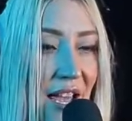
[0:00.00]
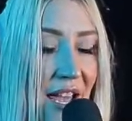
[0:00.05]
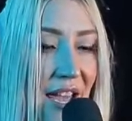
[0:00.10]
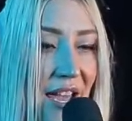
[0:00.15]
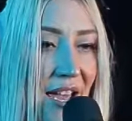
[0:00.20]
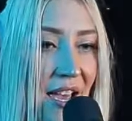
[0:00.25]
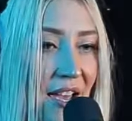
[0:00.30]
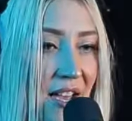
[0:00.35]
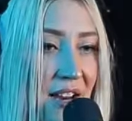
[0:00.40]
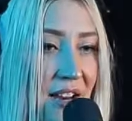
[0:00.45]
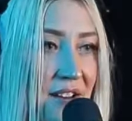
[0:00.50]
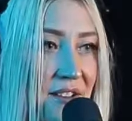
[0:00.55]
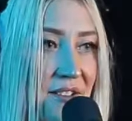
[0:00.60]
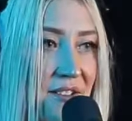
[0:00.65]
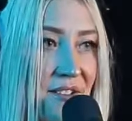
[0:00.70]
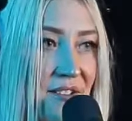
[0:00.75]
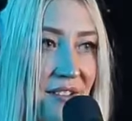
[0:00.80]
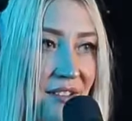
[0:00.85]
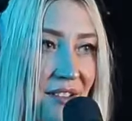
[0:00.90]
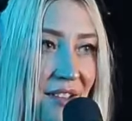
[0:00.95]
and
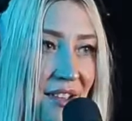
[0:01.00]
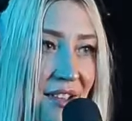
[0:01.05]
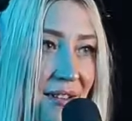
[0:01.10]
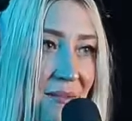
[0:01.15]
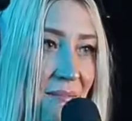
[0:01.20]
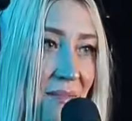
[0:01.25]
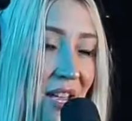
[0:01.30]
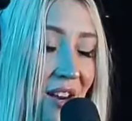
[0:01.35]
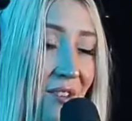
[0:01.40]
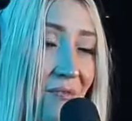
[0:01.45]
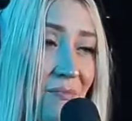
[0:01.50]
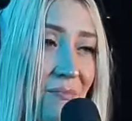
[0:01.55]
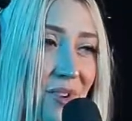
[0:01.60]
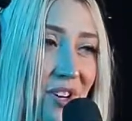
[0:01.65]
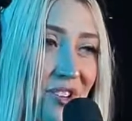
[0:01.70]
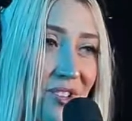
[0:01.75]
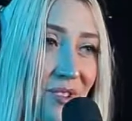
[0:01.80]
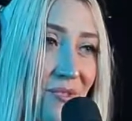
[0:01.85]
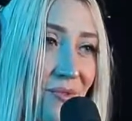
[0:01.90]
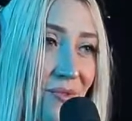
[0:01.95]
like made a
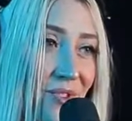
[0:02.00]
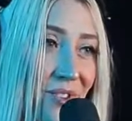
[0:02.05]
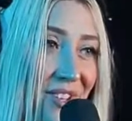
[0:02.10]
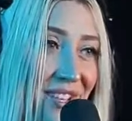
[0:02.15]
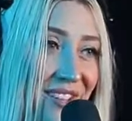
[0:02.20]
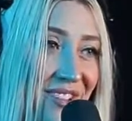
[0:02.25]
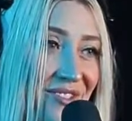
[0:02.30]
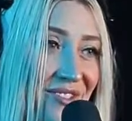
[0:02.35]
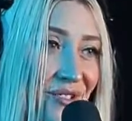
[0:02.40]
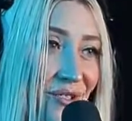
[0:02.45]
bunch of really